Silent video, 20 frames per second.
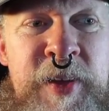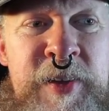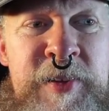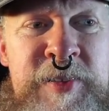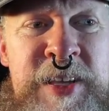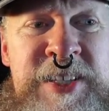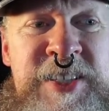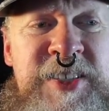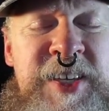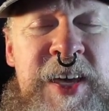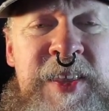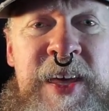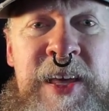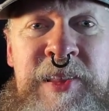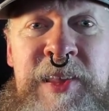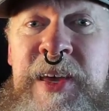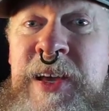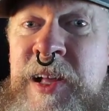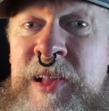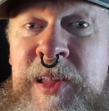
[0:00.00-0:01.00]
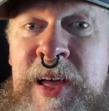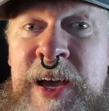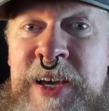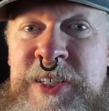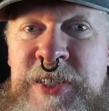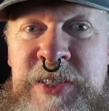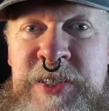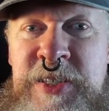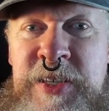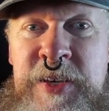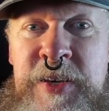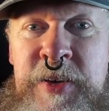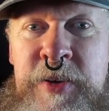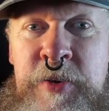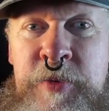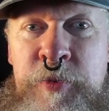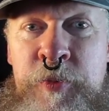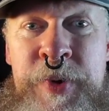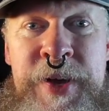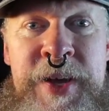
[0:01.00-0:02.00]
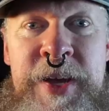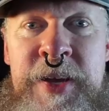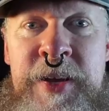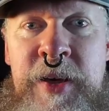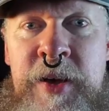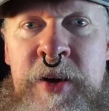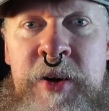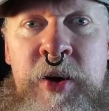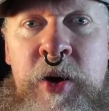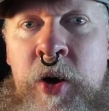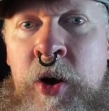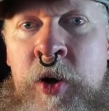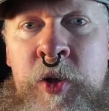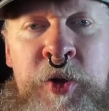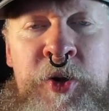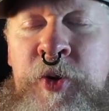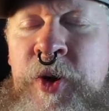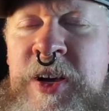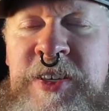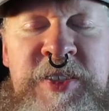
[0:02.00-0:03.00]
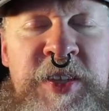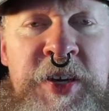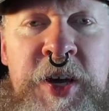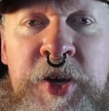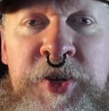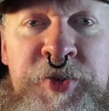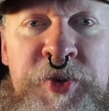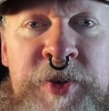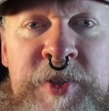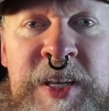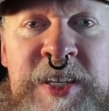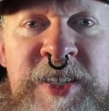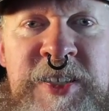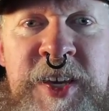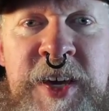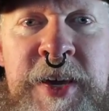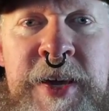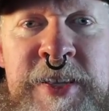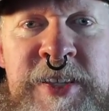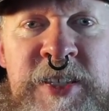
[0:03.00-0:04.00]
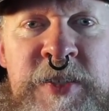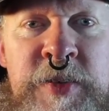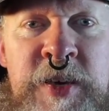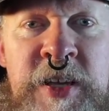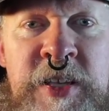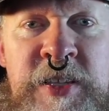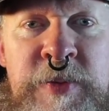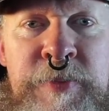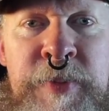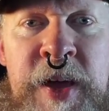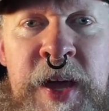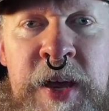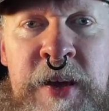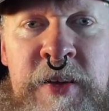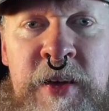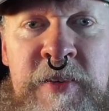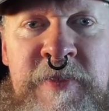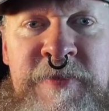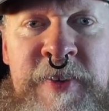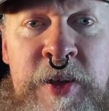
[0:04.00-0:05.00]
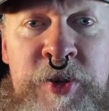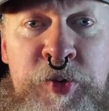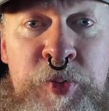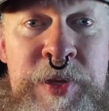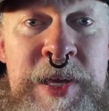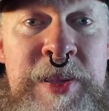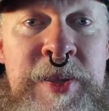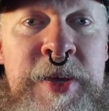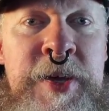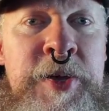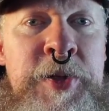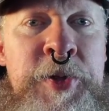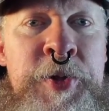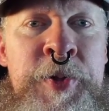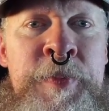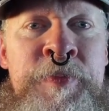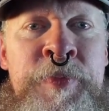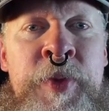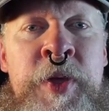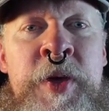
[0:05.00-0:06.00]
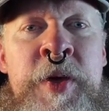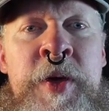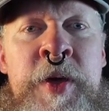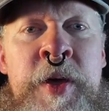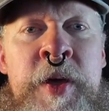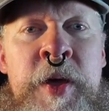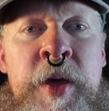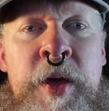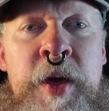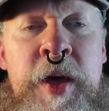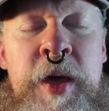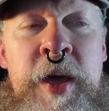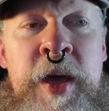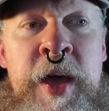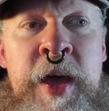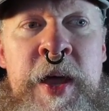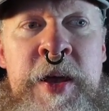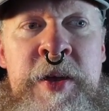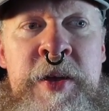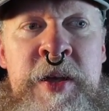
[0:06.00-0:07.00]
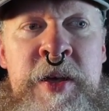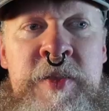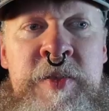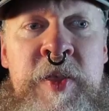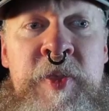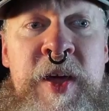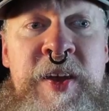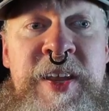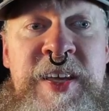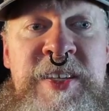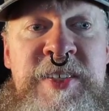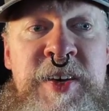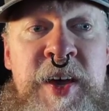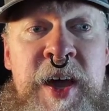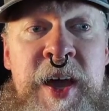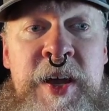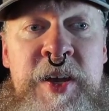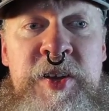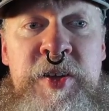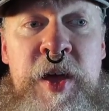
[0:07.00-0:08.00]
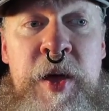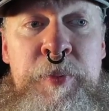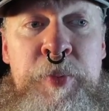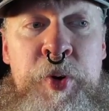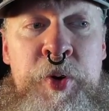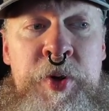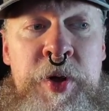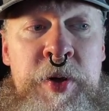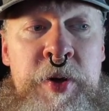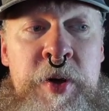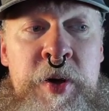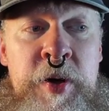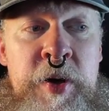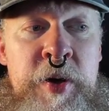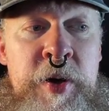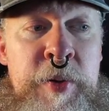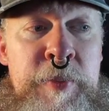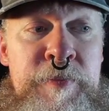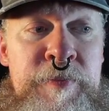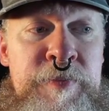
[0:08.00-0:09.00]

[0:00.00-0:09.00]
let's say they legalize weed uh, all across the country. Let's say it's it's made uh, federally legal and uh, then they decide to put a uh,